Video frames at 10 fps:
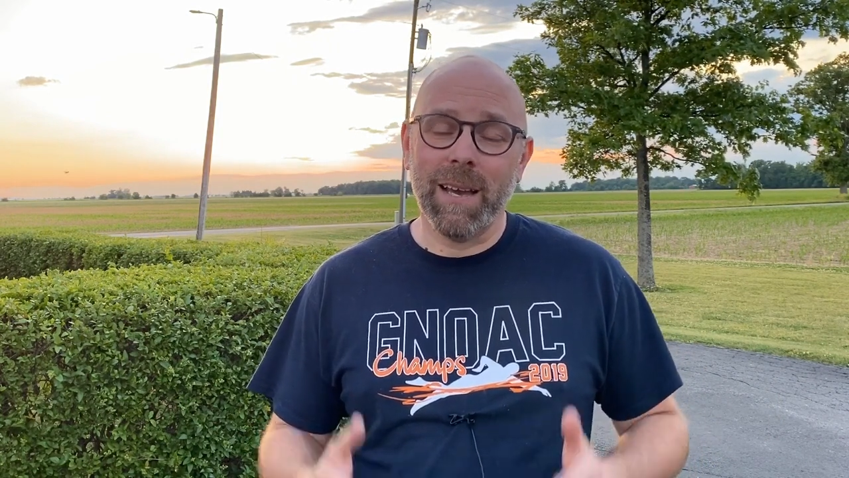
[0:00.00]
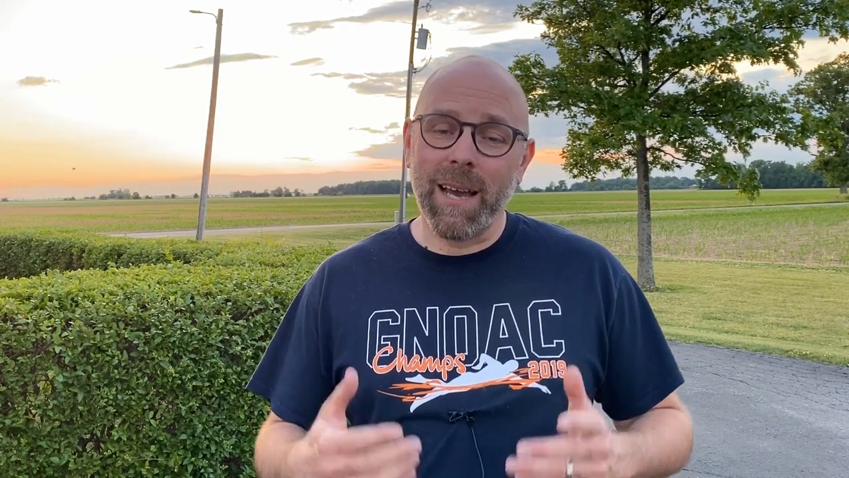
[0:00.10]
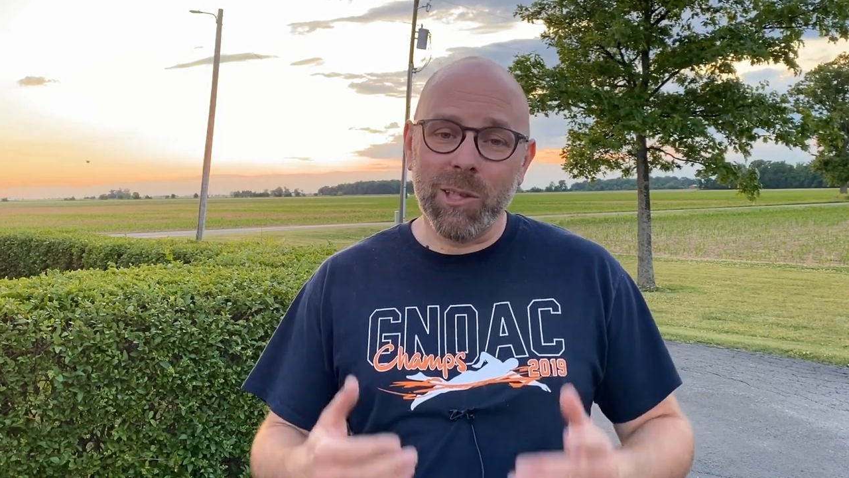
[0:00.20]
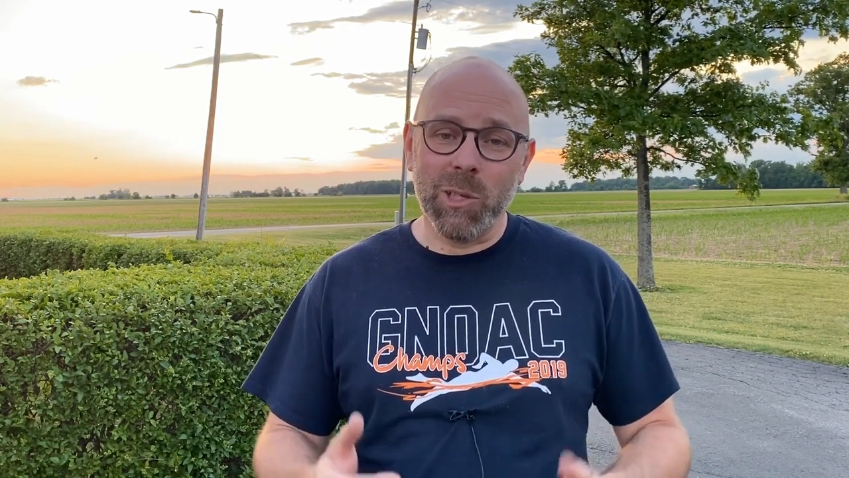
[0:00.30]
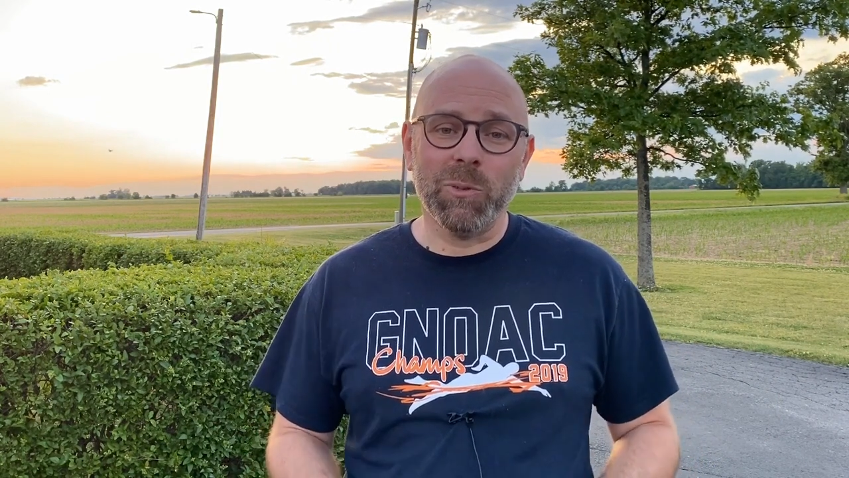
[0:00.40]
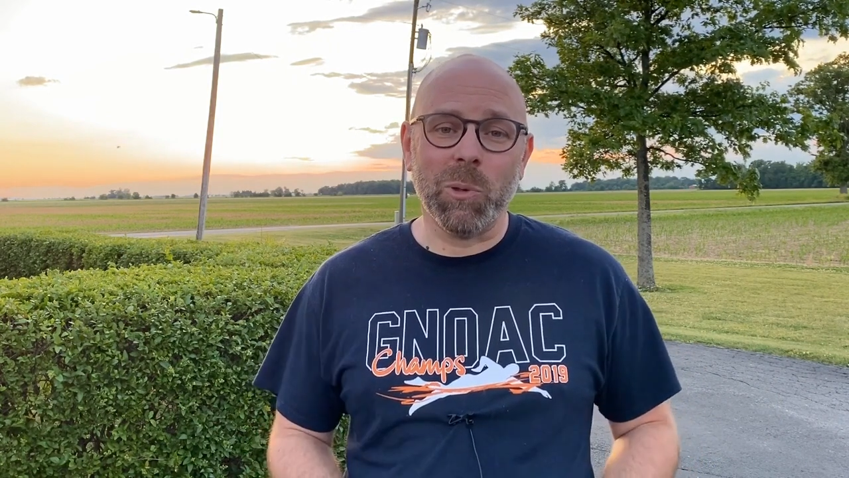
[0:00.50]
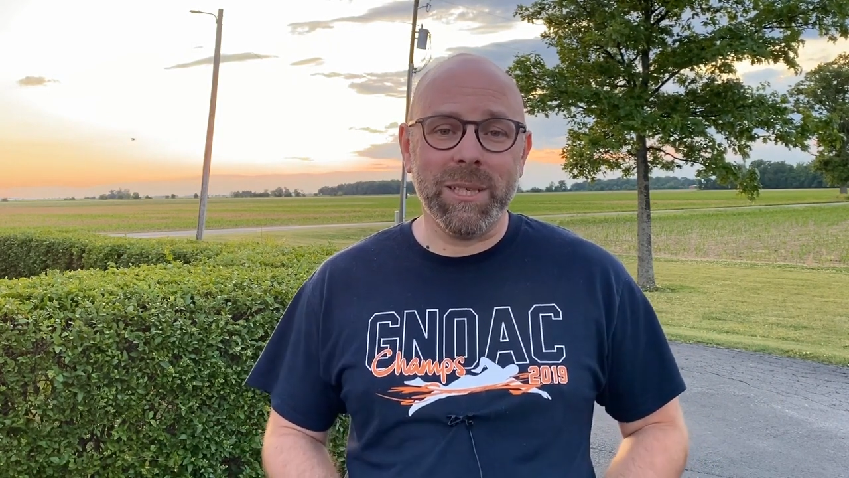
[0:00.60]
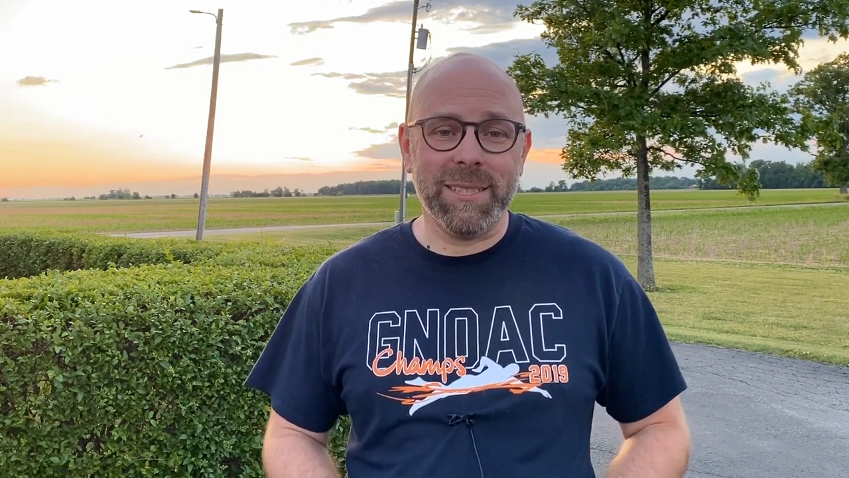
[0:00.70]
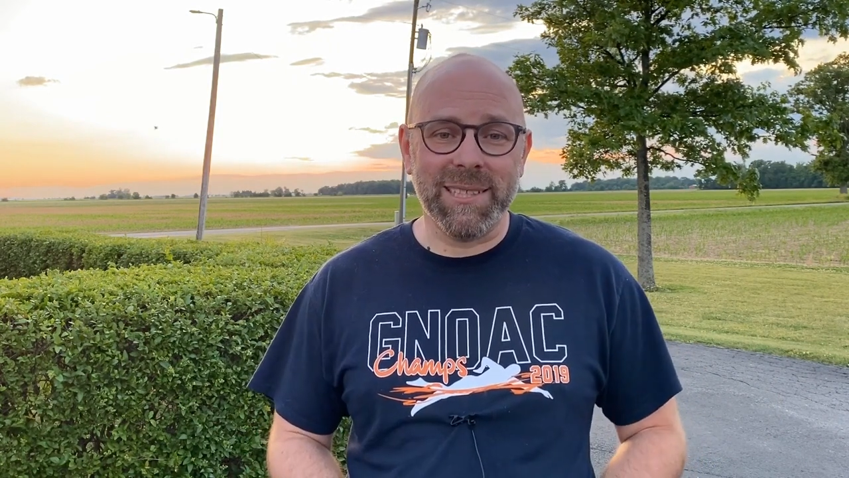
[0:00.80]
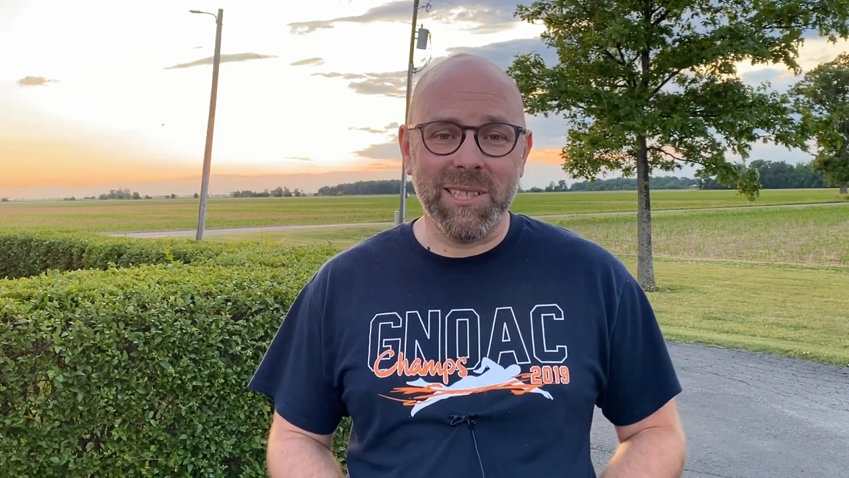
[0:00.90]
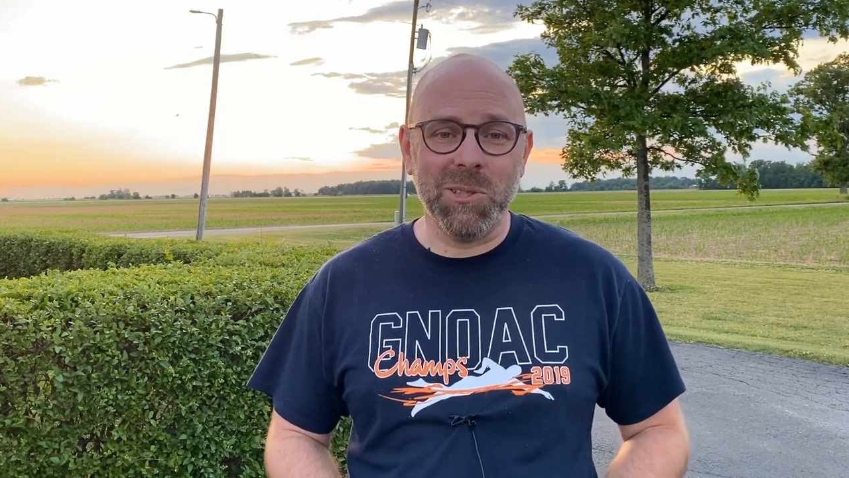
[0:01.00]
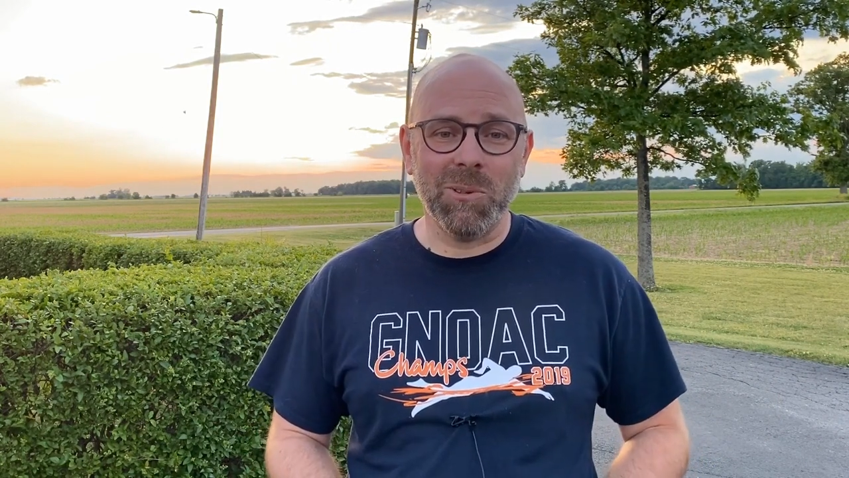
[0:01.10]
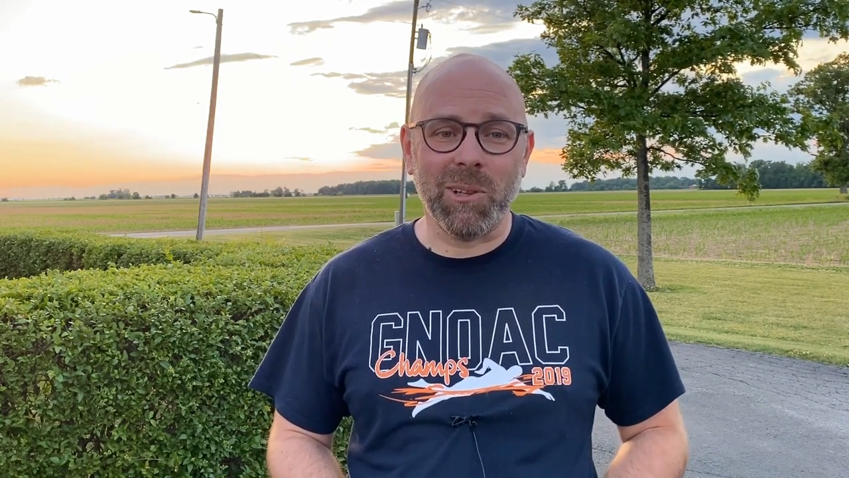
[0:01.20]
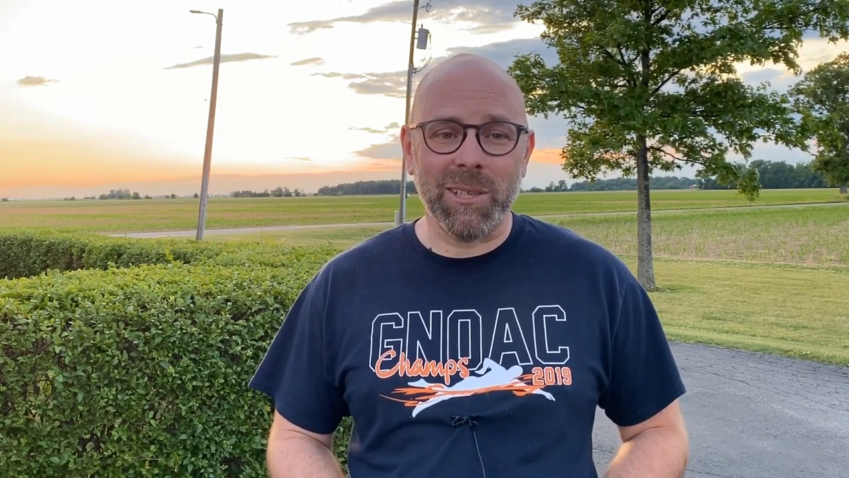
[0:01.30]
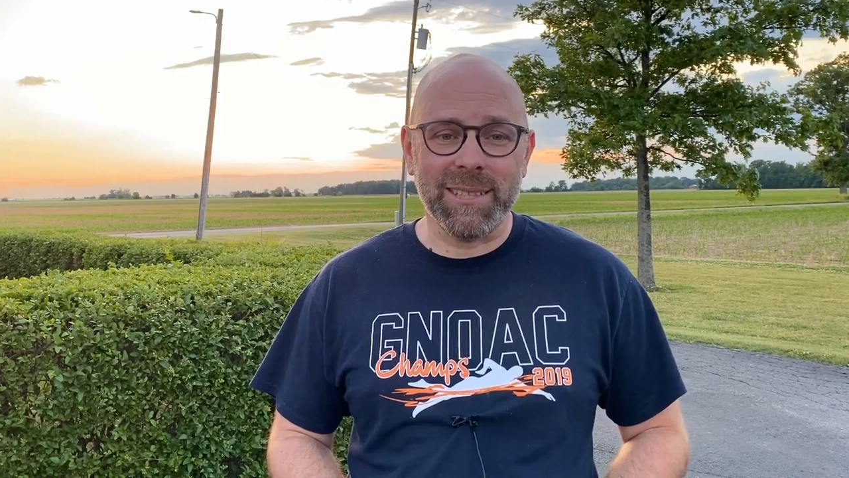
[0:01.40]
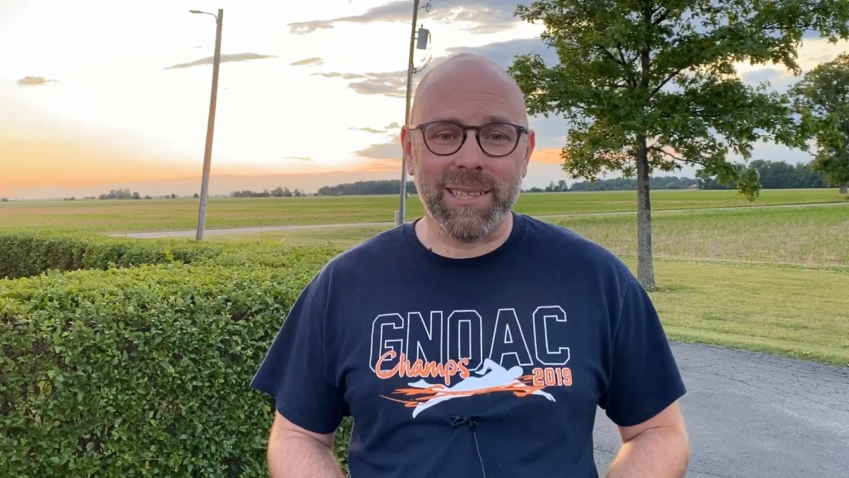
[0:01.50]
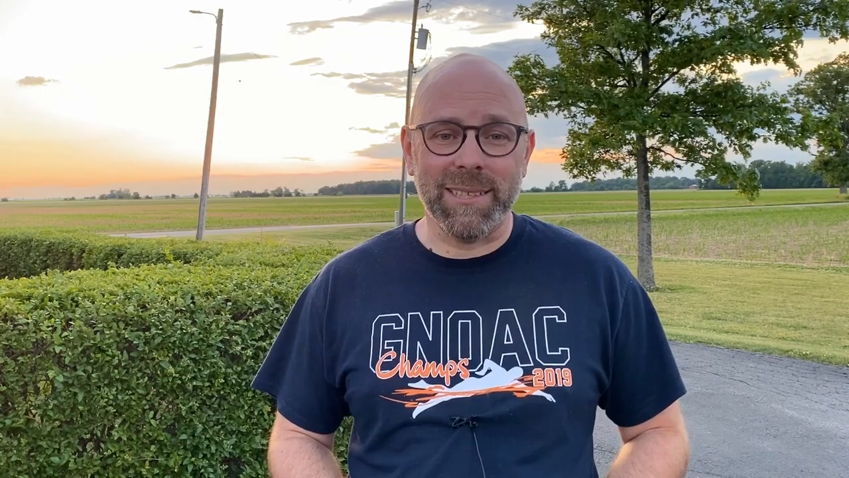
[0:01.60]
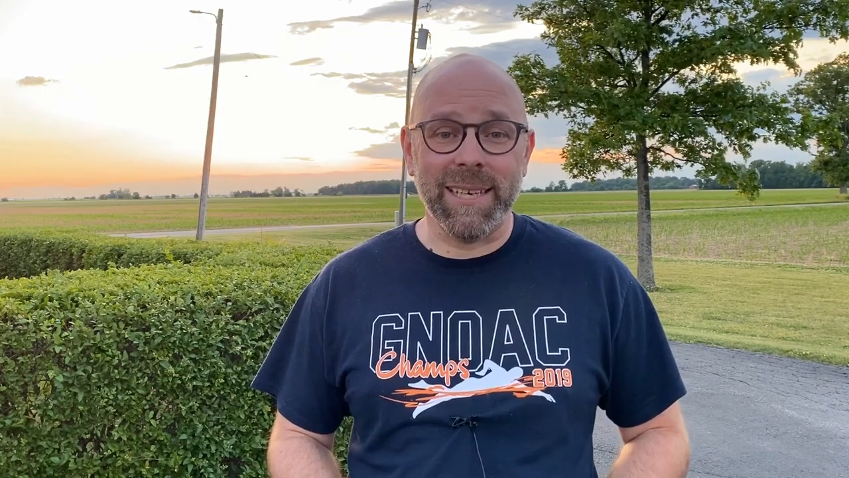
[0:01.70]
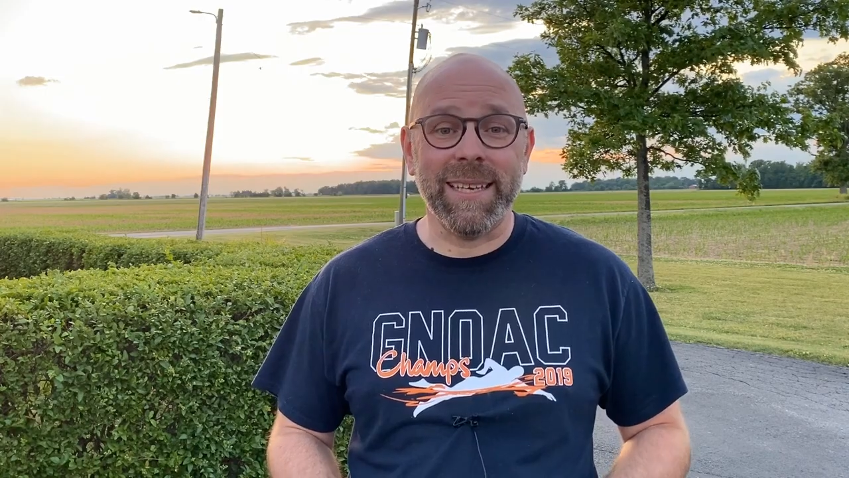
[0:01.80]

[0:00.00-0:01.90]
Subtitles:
I look forward to seeing you all on Sunday.